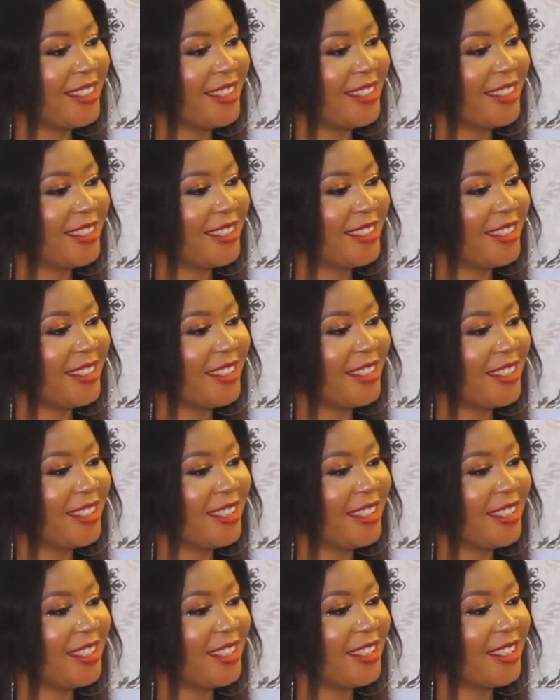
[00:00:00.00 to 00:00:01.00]

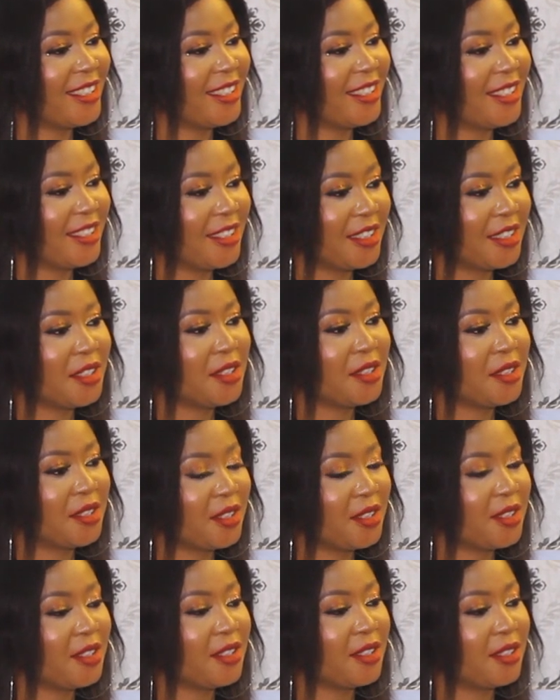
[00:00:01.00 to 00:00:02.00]

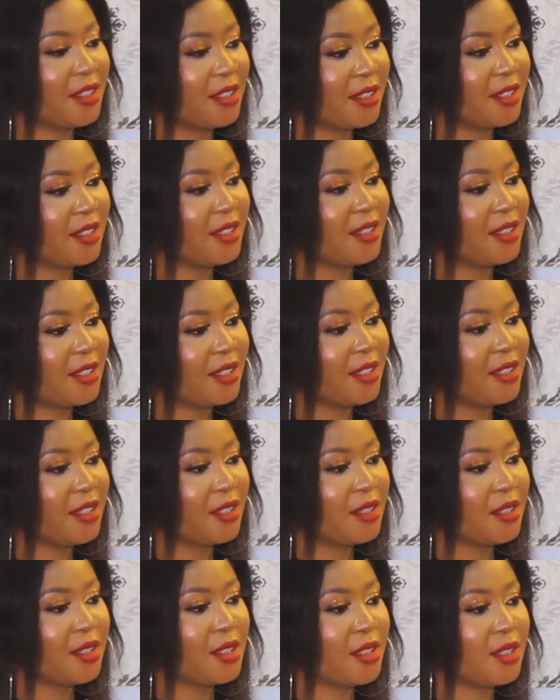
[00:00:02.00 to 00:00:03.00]

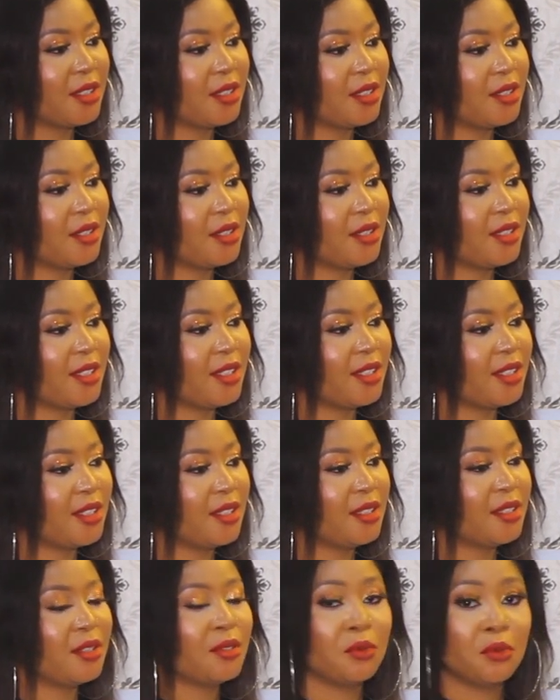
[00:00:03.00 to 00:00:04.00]

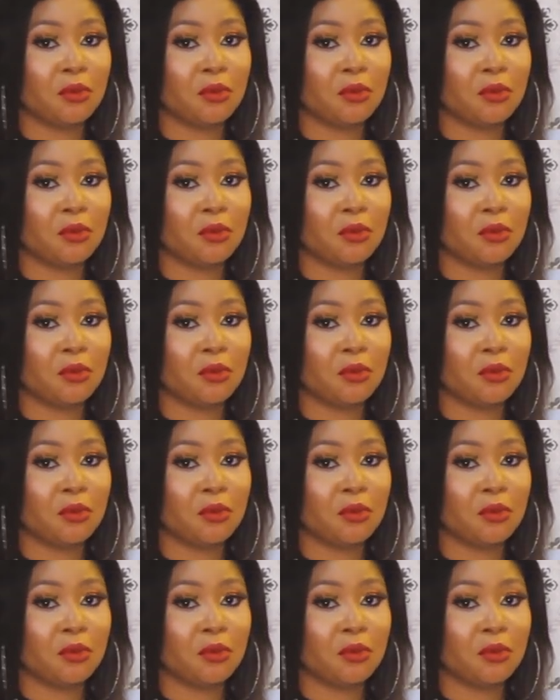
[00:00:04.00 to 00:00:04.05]
The person shown says nothing.